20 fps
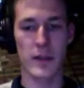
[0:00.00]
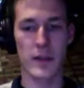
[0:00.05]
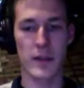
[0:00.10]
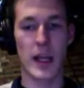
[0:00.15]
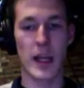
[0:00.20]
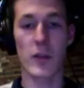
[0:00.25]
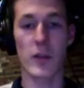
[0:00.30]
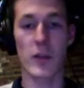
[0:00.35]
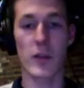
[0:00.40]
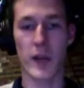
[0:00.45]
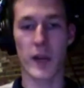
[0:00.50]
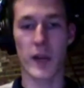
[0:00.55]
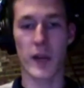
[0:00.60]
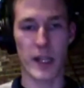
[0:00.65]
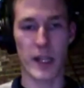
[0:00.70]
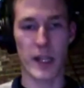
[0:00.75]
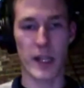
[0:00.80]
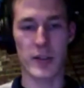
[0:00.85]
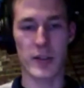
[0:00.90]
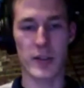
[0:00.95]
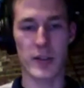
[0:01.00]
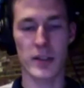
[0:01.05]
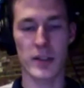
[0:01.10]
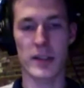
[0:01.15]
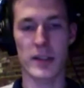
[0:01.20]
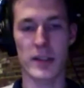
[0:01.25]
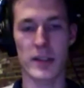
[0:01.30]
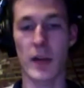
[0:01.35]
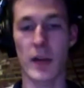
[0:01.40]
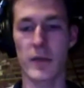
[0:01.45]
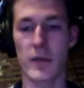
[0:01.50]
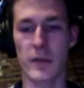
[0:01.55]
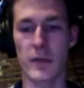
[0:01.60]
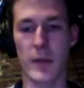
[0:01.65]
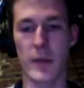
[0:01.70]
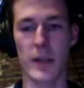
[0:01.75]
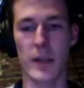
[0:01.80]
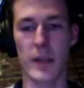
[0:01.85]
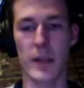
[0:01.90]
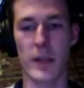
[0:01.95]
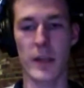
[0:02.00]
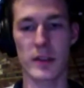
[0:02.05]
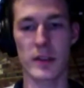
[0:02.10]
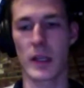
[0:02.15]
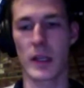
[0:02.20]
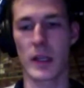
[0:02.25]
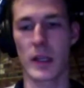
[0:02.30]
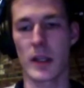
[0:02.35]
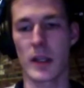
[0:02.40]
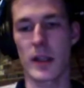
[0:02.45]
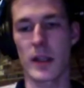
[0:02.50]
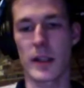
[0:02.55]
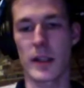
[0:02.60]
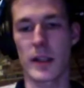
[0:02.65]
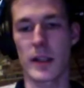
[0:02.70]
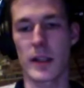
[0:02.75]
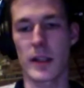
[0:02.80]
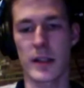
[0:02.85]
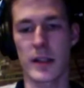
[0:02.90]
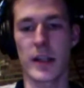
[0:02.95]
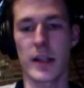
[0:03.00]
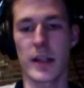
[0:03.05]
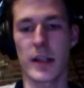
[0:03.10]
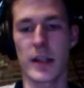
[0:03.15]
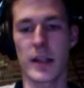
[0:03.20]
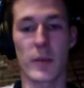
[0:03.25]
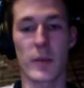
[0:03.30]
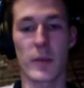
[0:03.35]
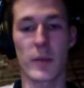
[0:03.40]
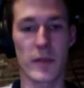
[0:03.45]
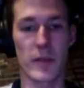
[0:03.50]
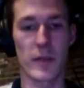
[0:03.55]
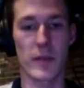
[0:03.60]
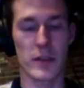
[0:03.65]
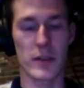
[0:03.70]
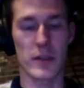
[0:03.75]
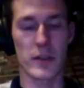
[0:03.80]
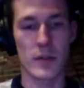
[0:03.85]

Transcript: health recommendations and health information is, is the other big vision.